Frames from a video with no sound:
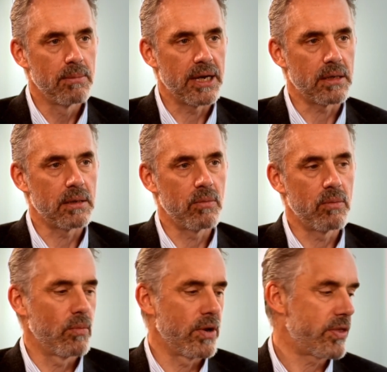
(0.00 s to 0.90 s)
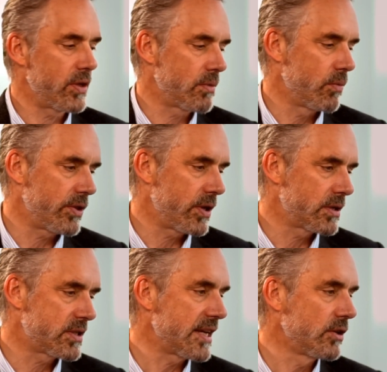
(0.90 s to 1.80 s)
But with
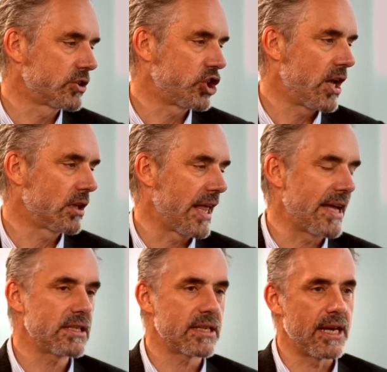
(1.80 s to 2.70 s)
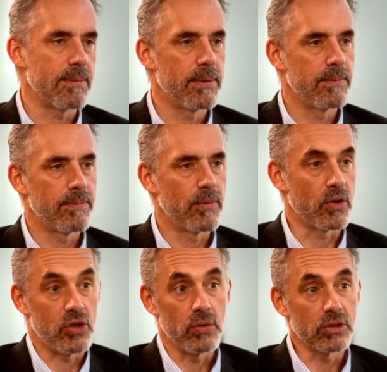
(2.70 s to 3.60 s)
a single child landscape,
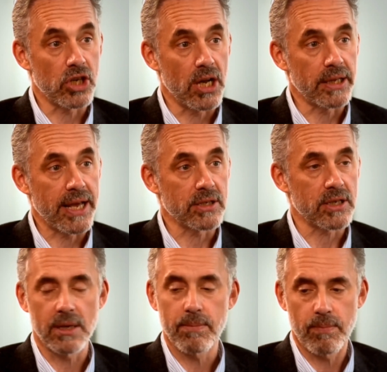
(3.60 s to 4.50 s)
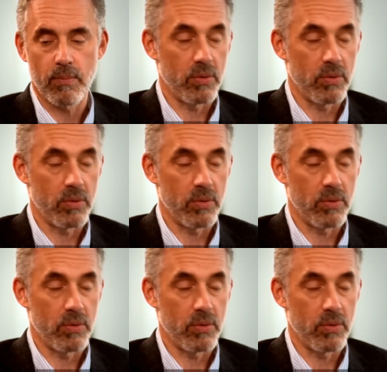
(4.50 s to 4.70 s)
or dual child landscape,